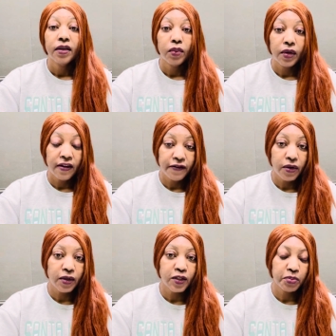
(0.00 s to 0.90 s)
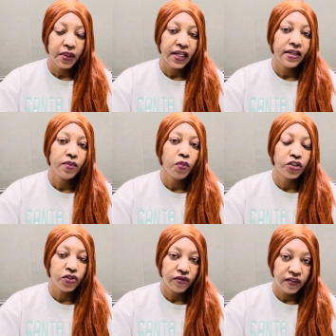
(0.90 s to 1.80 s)
if you're explaining
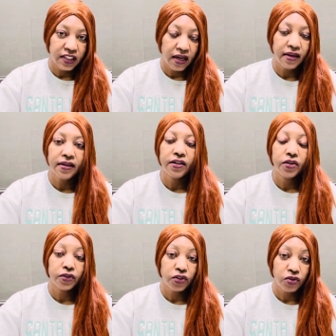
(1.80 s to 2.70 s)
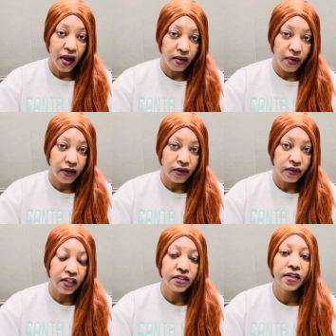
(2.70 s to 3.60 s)
what you've done, your track record,
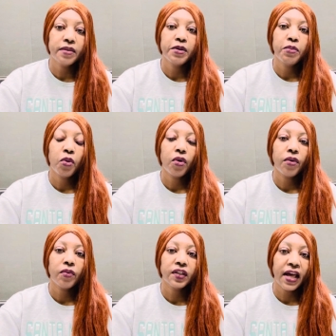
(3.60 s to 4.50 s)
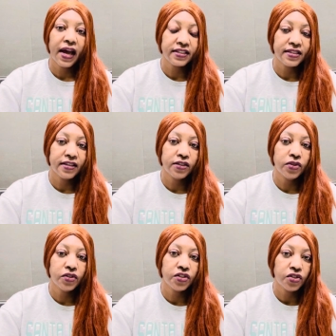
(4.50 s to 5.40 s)
it's going to be more relaxed than you
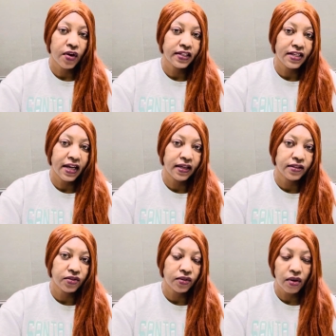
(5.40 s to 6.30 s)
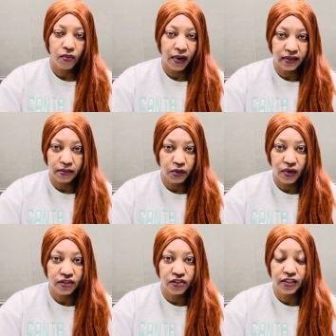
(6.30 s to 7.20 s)
just trying to answer a random
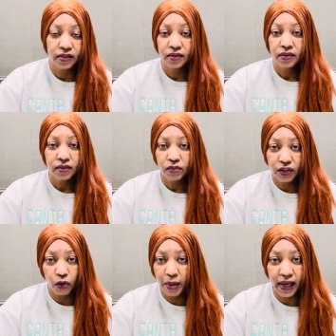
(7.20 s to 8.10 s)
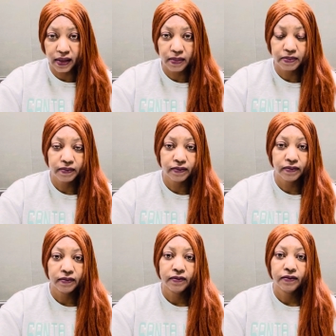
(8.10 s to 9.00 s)
question with no backup.
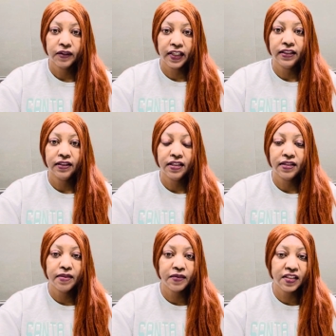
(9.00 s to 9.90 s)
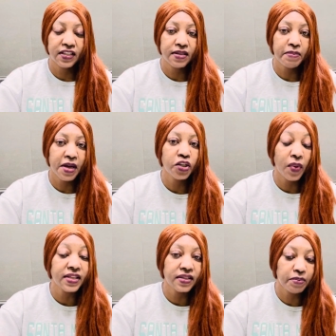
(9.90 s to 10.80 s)
Okay, it doesn't make you
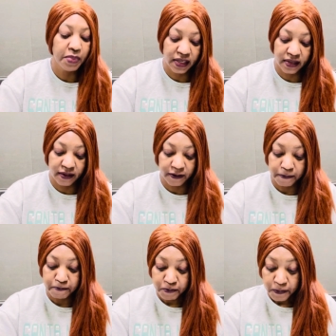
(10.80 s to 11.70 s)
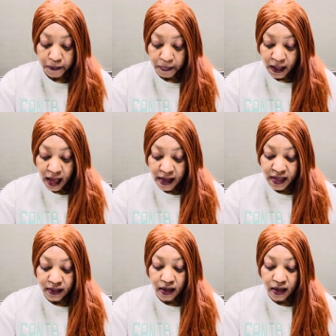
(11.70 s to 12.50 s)
as competitive. And then